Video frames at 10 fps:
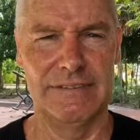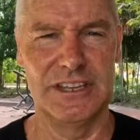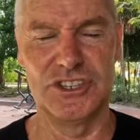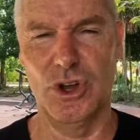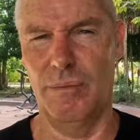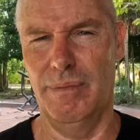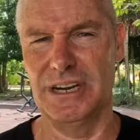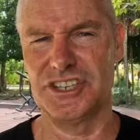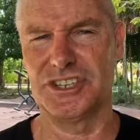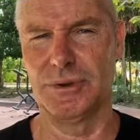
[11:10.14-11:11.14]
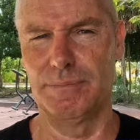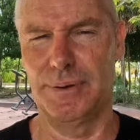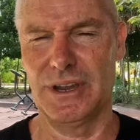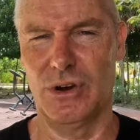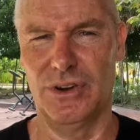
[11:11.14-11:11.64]
There's not much to
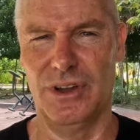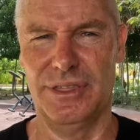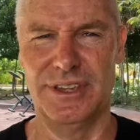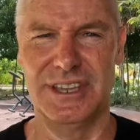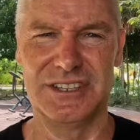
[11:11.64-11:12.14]
pick on, I think,